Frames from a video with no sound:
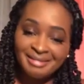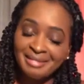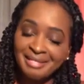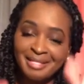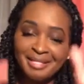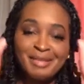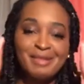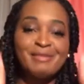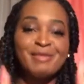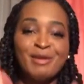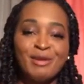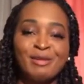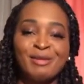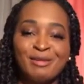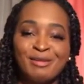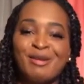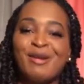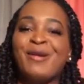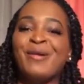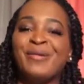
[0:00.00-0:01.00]
Let's get
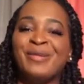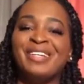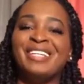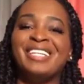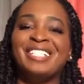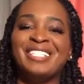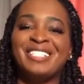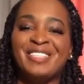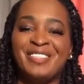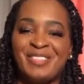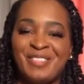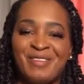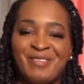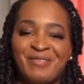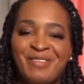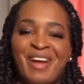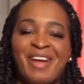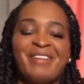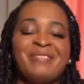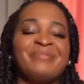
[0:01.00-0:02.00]
that correct. Let's get that
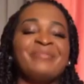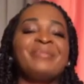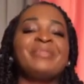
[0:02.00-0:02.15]
right.